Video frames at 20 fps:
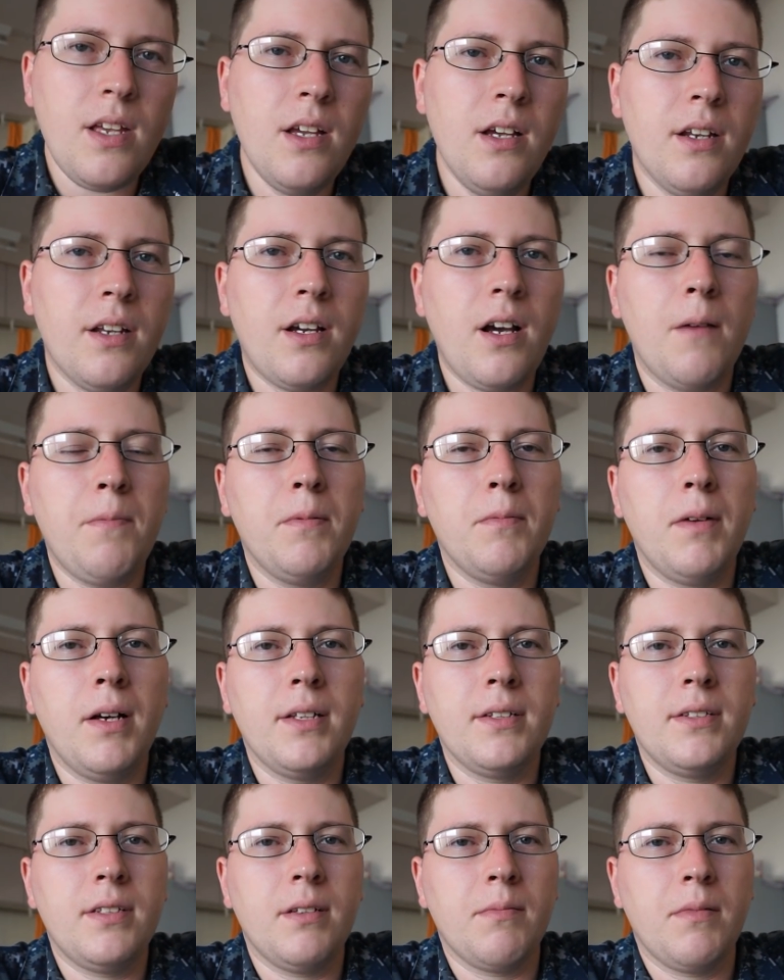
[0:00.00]
In a couple
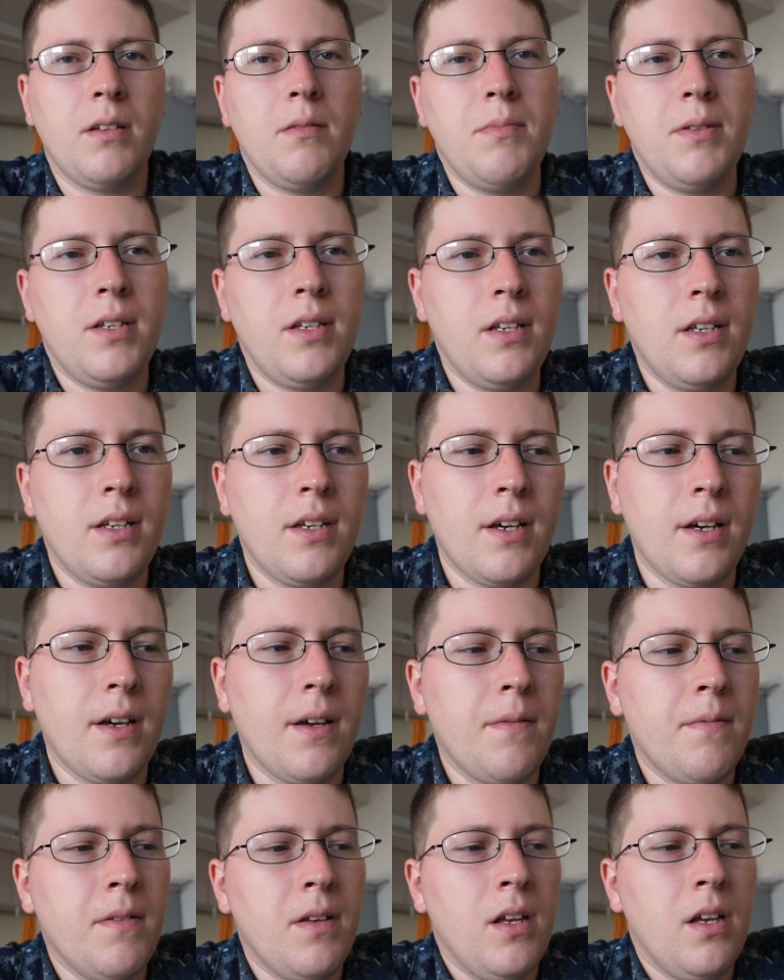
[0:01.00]
months, I'm going to be
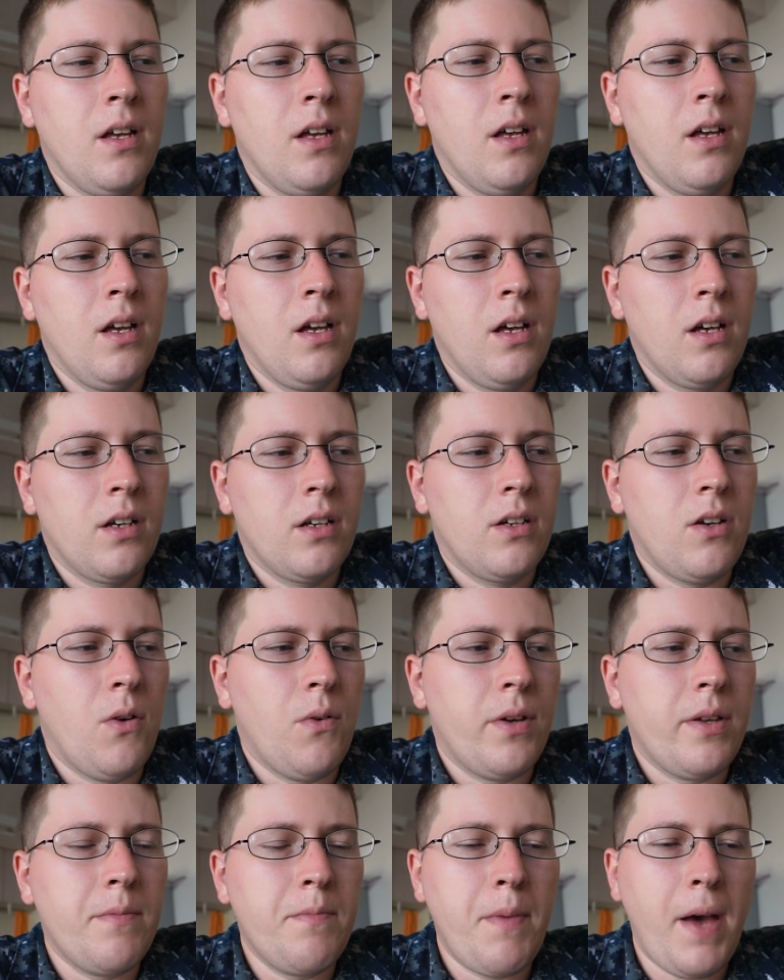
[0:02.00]

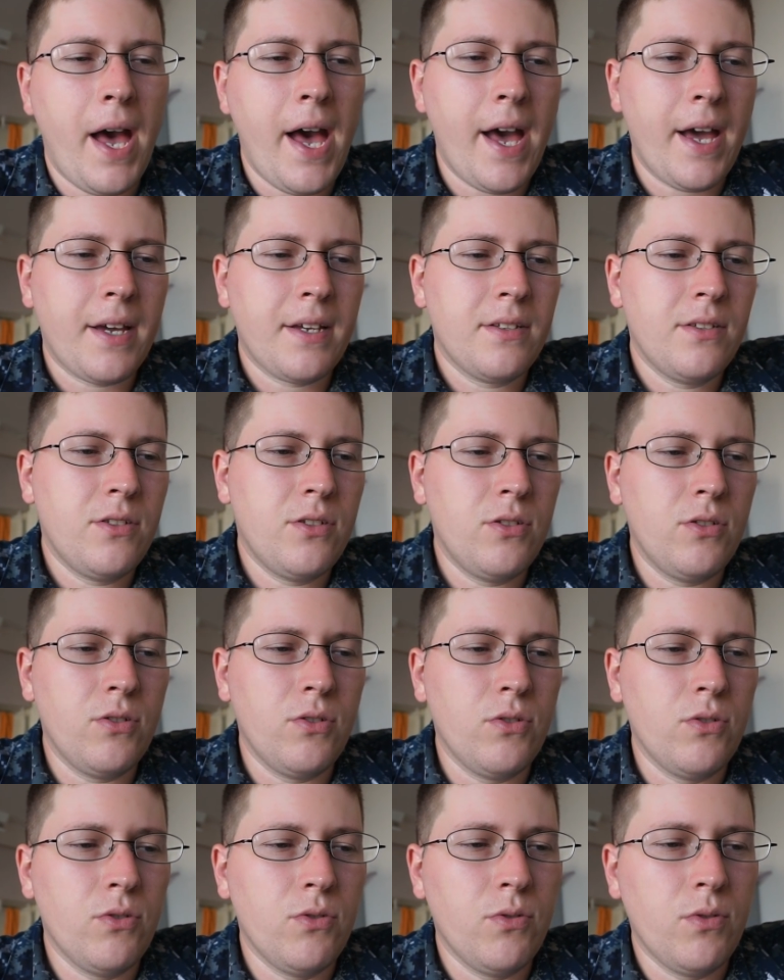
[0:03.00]
going back
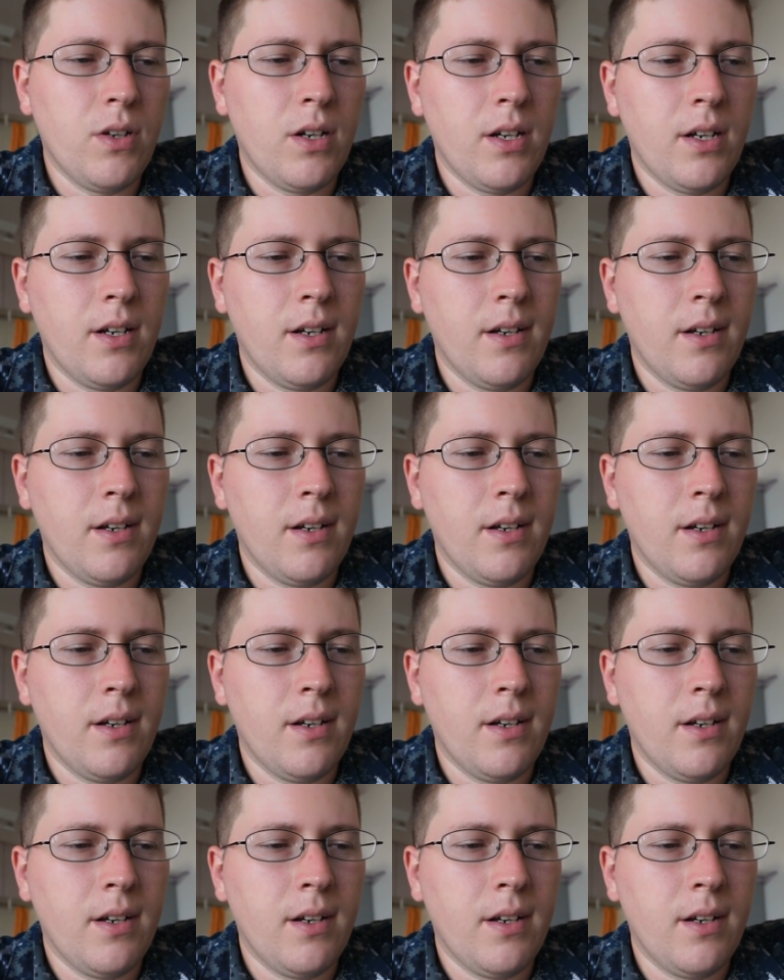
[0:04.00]
to